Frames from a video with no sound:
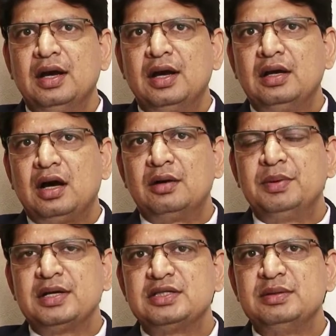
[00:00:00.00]
and
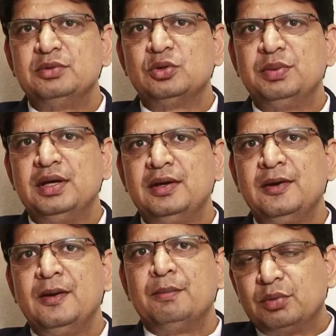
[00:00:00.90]
RBI seem to be
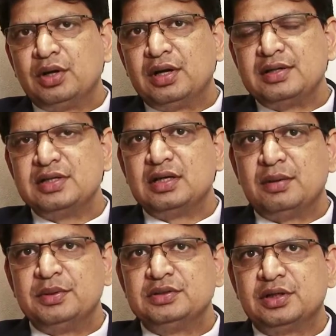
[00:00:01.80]
monetizing
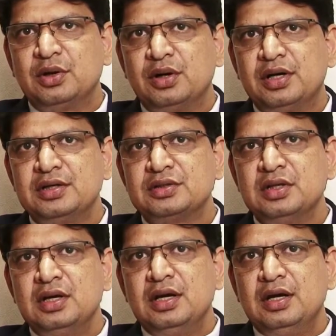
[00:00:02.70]
government securities
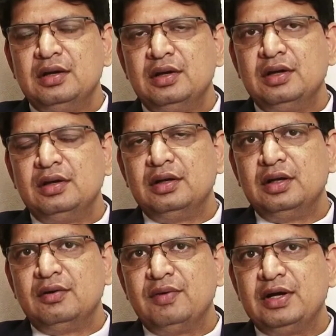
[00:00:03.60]
in
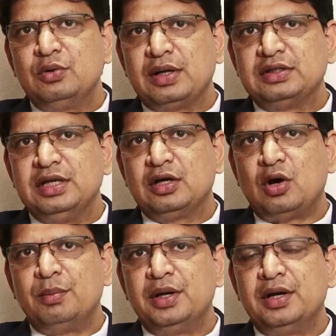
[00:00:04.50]
a way to actually
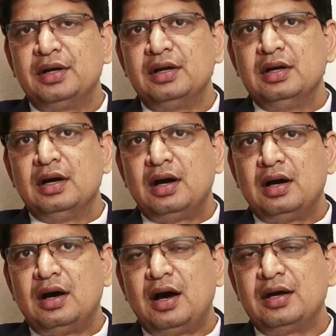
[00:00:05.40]
accommodate
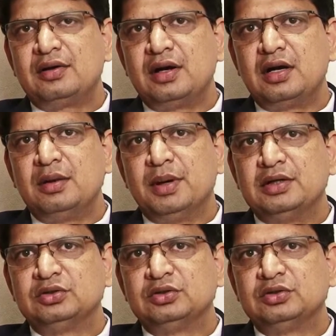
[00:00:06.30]
high credit demand.